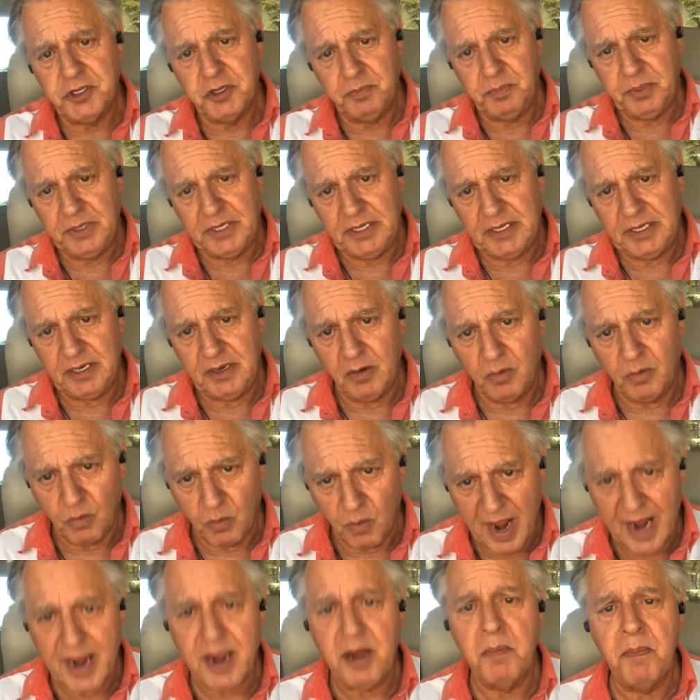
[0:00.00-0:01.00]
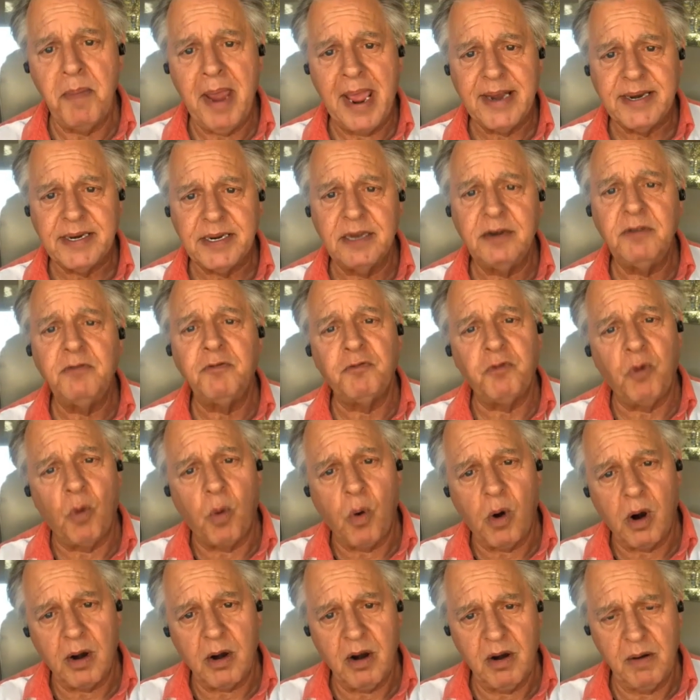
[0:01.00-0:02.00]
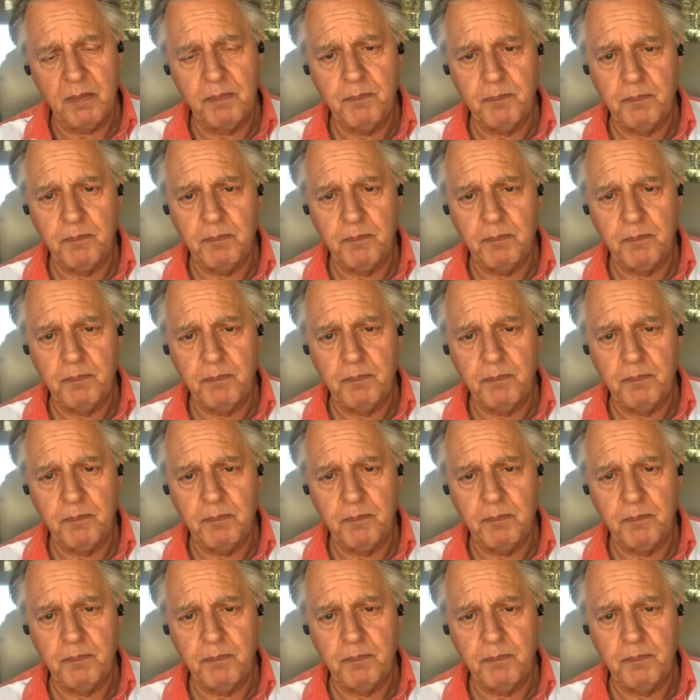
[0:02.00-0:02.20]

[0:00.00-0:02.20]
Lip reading: to be recommended for